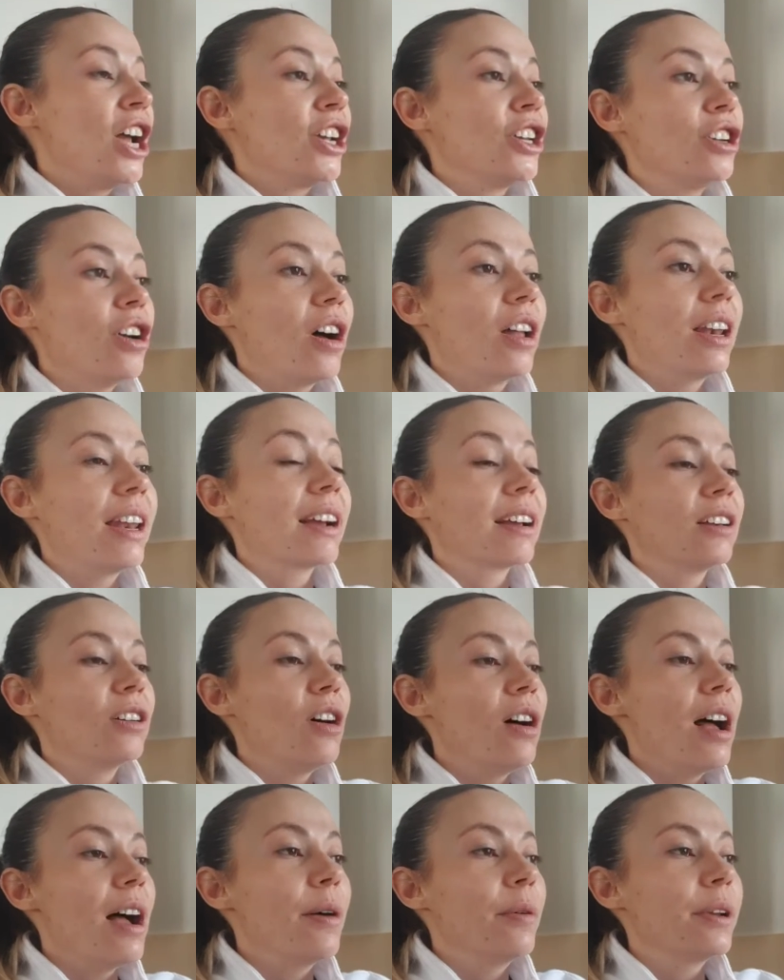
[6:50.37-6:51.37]
Yeah, like
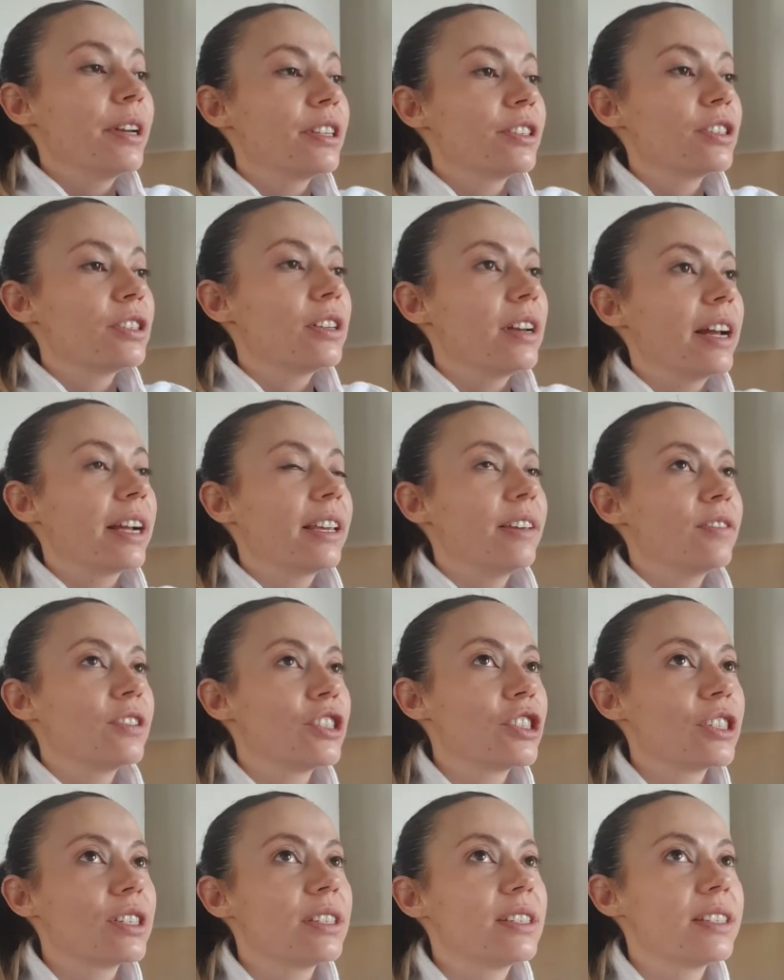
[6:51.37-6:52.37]
I wanted to like even
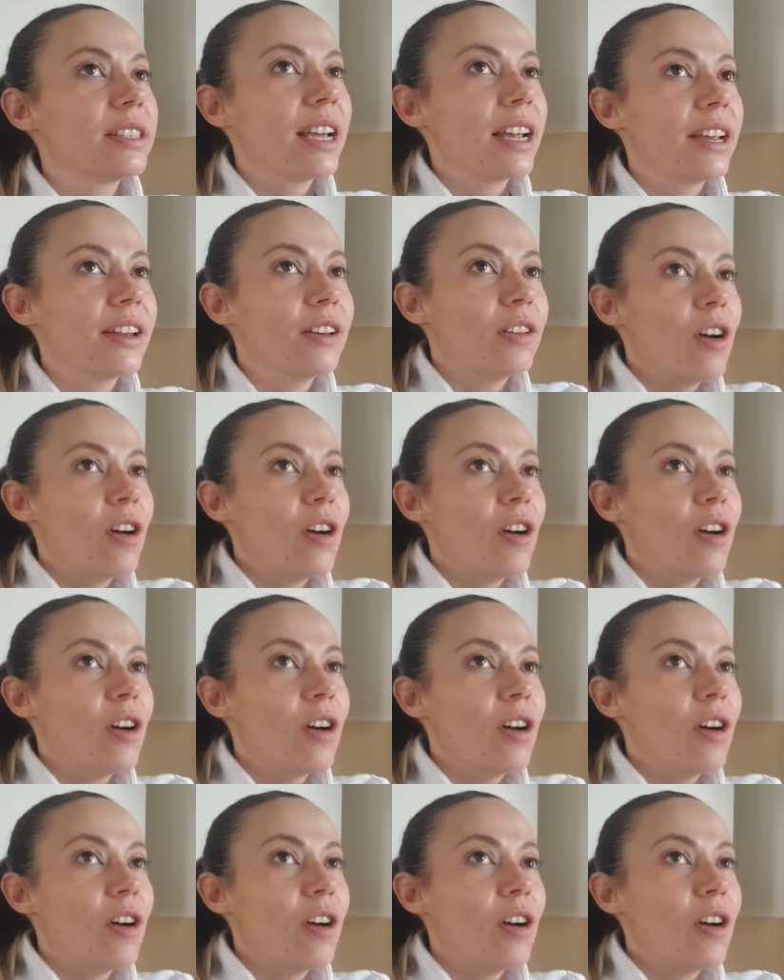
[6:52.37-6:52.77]
just say it.